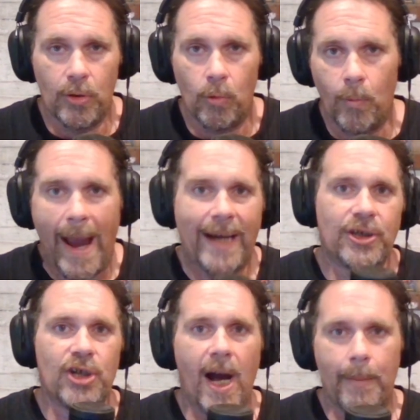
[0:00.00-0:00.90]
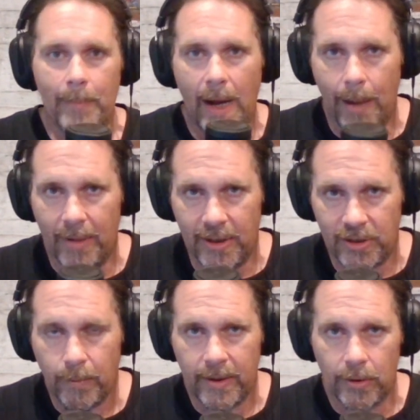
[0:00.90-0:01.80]
whack job mob on
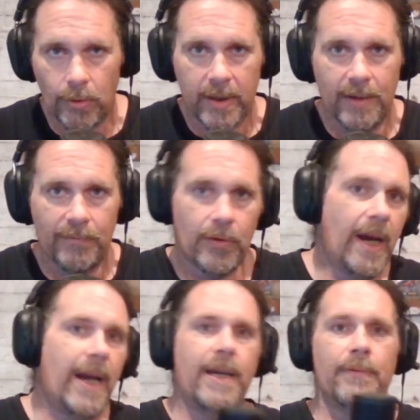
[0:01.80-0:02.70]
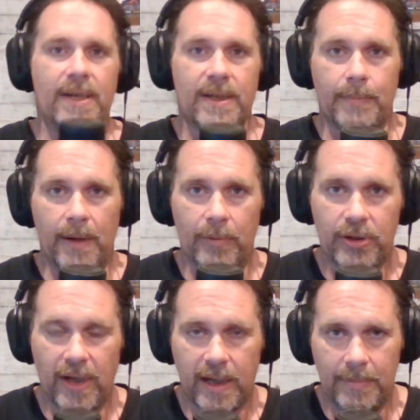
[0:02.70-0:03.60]
Twitter looking for any reason by which
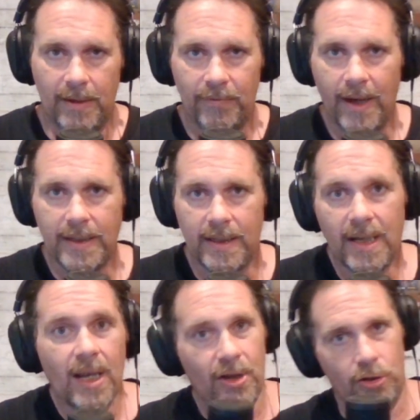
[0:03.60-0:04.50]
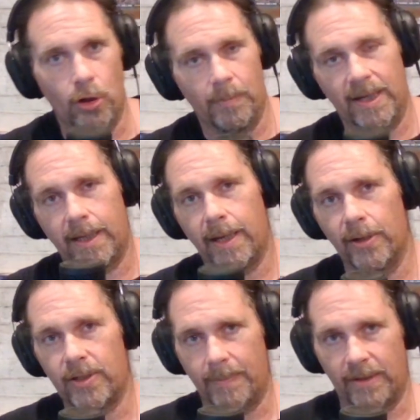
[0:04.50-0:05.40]
they could be offended, nobody
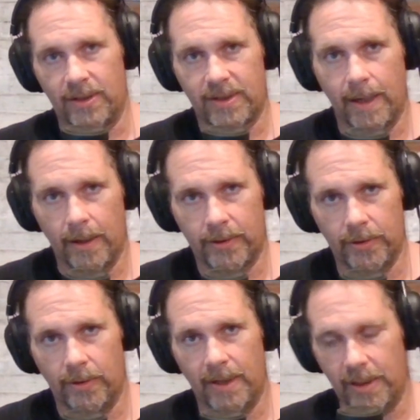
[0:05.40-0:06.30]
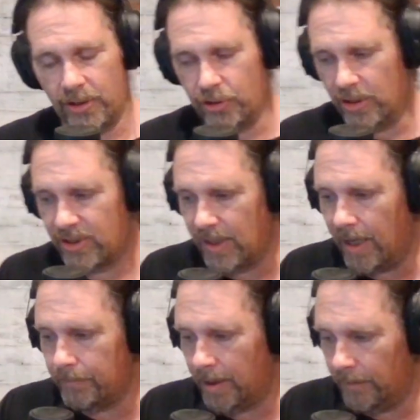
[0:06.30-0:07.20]
cares about this character. It's just
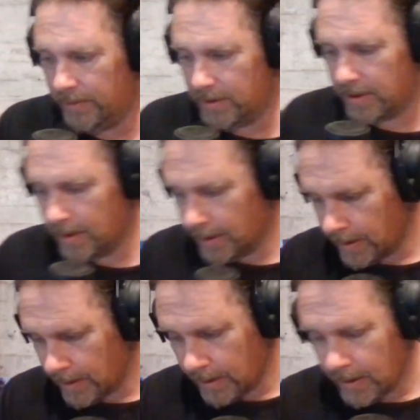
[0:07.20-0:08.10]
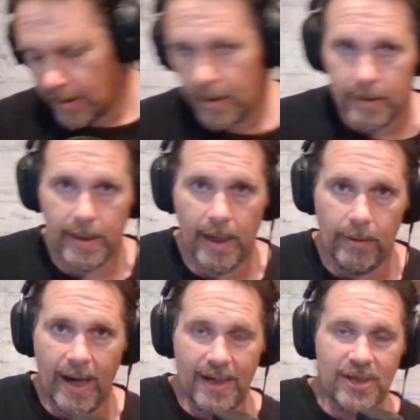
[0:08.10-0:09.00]
not relevant. Now,
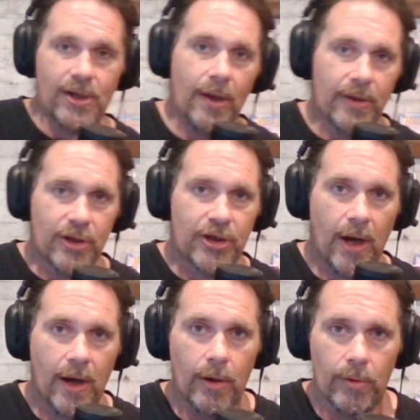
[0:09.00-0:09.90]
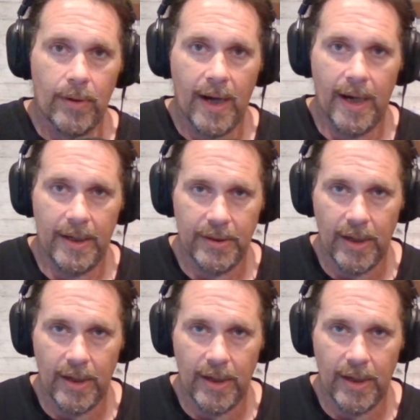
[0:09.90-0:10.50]
I saw the show on